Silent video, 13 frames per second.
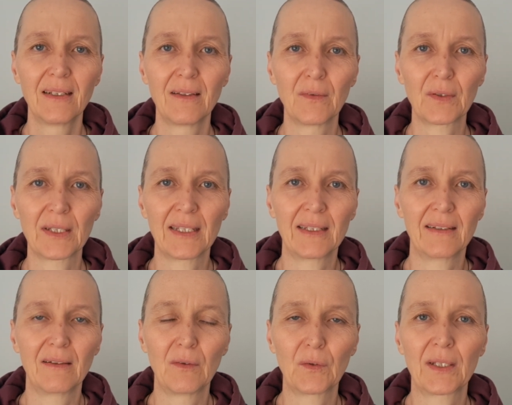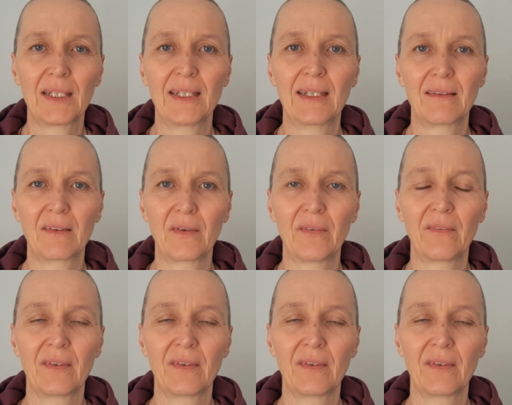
Looking at those